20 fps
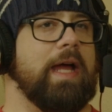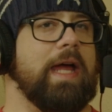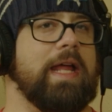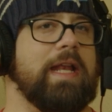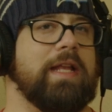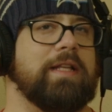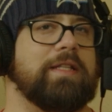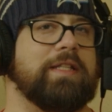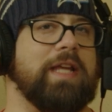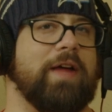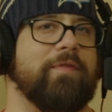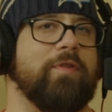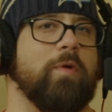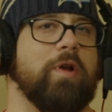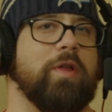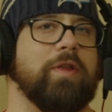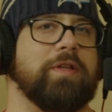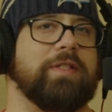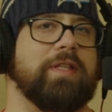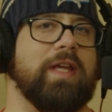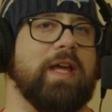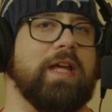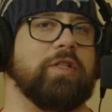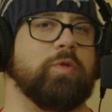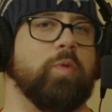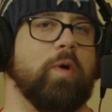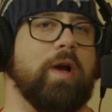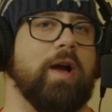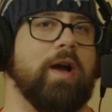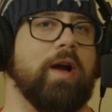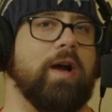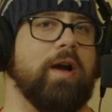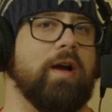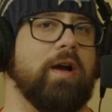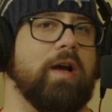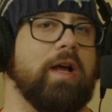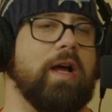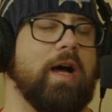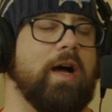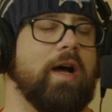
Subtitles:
And it's definitely one of those things where